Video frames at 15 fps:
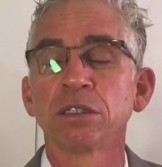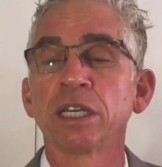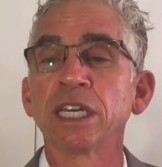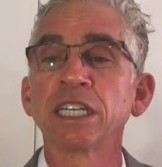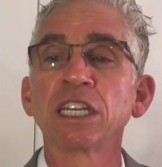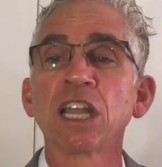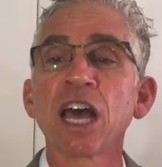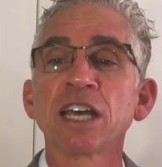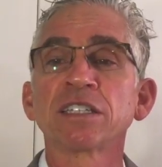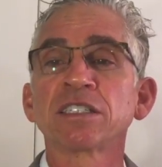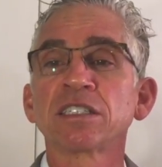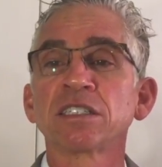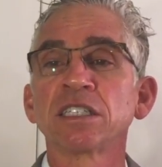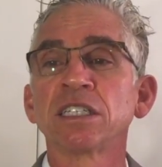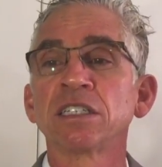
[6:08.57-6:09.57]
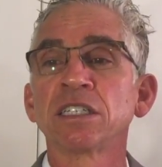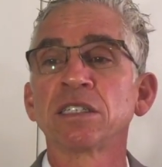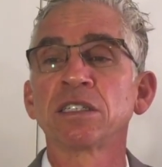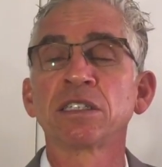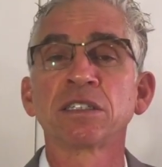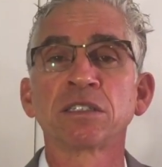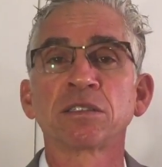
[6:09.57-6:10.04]
And
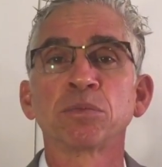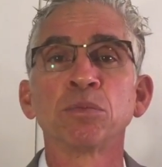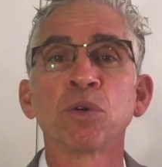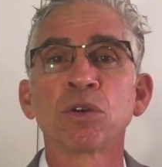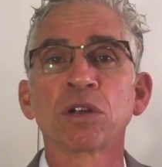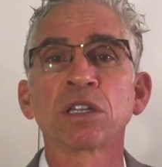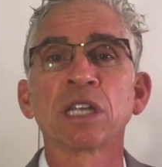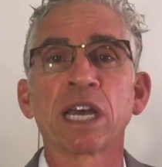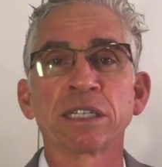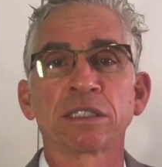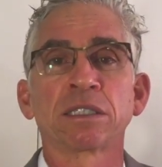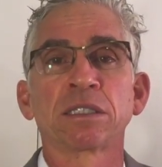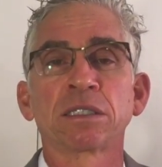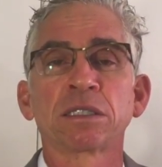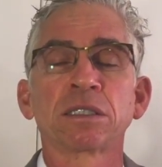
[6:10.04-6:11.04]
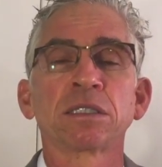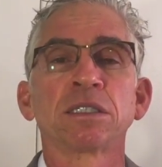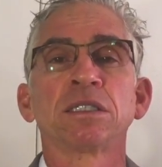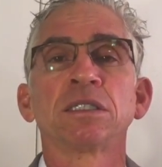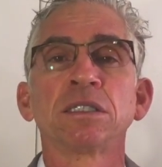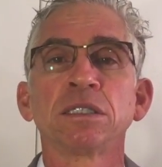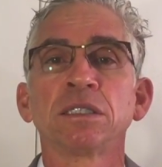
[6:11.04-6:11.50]
then there's more lust.
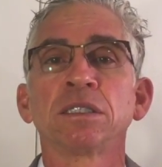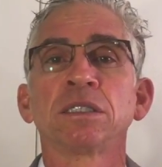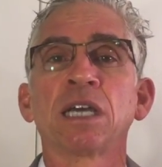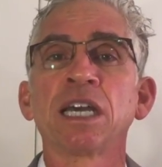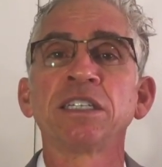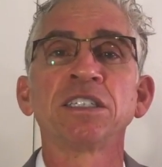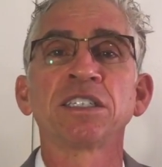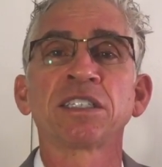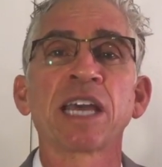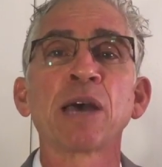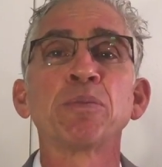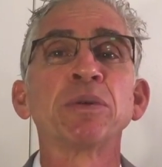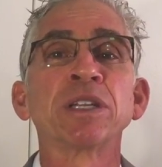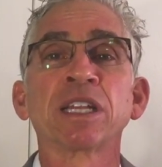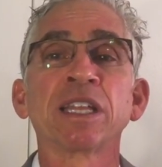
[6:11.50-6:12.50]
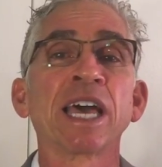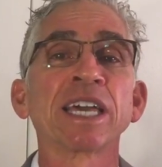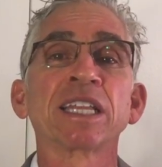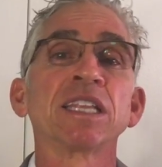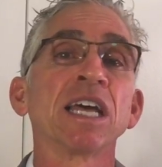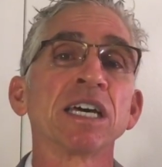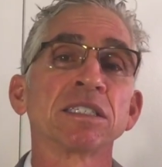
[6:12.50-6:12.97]
I just happen to
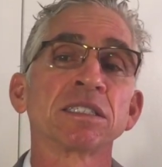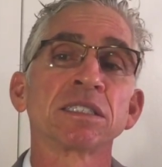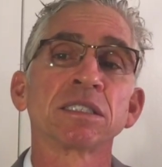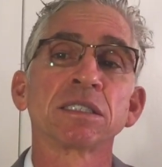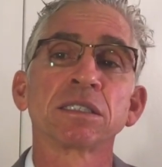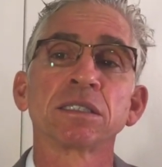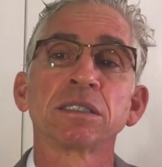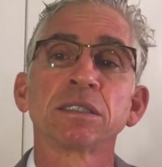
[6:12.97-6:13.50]
like lust.